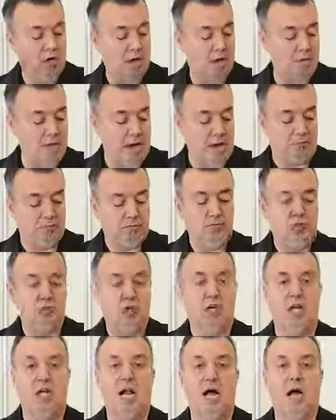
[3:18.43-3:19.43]
Come out,
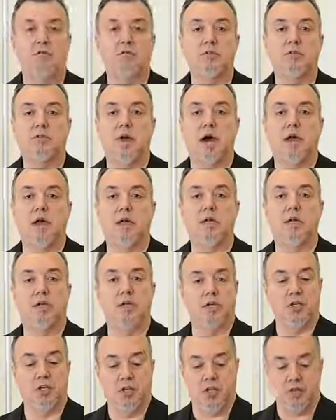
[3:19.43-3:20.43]
check it out, try it. I
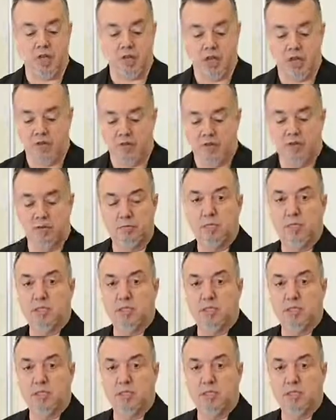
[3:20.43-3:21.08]
think you're going to love it.